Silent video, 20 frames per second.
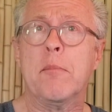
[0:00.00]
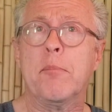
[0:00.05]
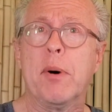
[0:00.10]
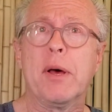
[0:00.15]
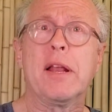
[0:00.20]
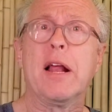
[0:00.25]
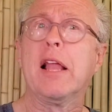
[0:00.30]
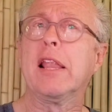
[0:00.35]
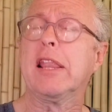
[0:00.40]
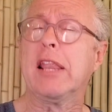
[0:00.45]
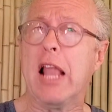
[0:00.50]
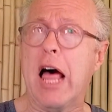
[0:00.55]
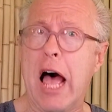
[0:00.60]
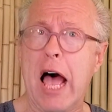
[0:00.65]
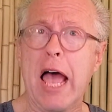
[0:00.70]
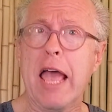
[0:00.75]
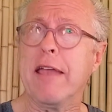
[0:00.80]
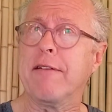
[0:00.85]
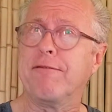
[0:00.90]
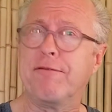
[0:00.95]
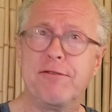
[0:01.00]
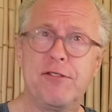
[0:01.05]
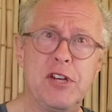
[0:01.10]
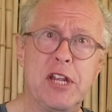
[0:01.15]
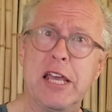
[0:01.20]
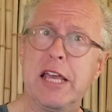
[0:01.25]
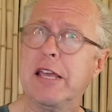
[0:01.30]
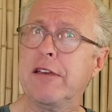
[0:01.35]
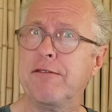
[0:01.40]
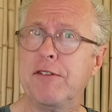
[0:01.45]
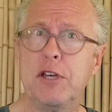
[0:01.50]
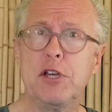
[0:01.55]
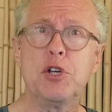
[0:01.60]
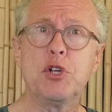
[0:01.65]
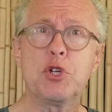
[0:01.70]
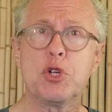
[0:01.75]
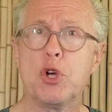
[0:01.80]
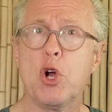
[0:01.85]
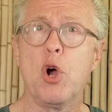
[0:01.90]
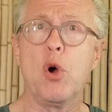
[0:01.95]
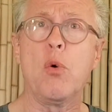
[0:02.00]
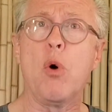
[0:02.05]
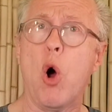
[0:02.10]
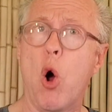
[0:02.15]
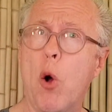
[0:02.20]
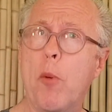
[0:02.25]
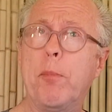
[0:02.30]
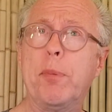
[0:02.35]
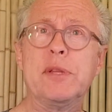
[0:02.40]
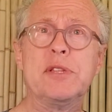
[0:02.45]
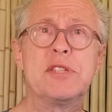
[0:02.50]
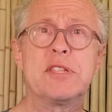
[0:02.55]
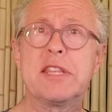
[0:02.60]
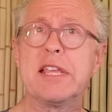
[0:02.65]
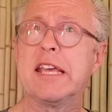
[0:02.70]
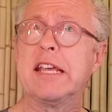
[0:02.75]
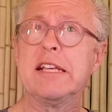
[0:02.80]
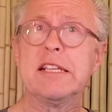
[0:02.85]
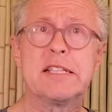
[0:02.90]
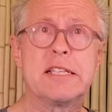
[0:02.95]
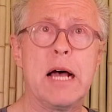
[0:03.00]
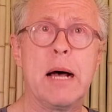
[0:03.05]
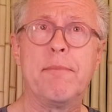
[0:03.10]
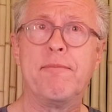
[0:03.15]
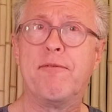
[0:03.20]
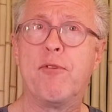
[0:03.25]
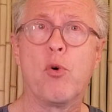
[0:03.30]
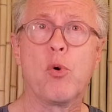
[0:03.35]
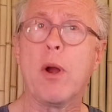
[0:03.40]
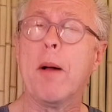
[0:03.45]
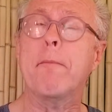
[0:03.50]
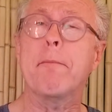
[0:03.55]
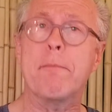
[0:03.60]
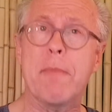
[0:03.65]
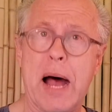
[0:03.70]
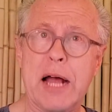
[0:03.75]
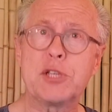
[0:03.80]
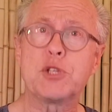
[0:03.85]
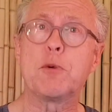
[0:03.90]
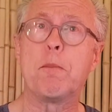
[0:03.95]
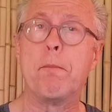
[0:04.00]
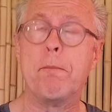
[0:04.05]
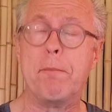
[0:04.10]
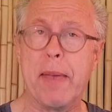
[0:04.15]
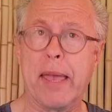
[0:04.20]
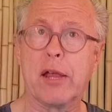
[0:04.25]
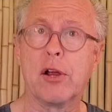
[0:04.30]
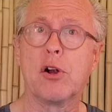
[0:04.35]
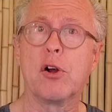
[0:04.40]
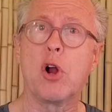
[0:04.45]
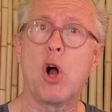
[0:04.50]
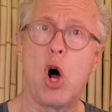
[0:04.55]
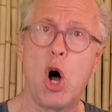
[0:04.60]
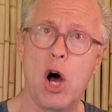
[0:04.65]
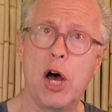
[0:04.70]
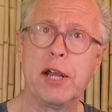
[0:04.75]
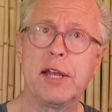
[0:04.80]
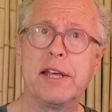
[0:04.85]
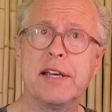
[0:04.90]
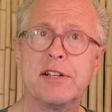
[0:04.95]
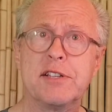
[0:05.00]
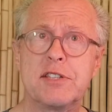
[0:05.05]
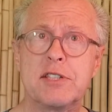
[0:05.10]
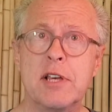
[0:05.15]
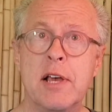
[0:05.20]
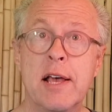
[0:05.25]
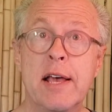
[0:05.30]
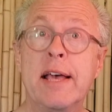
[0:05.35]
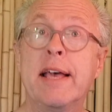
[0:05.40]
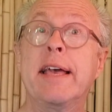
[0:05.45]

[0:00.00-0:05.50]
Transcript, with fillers: but a live TV show opens things up for a much bigger audience.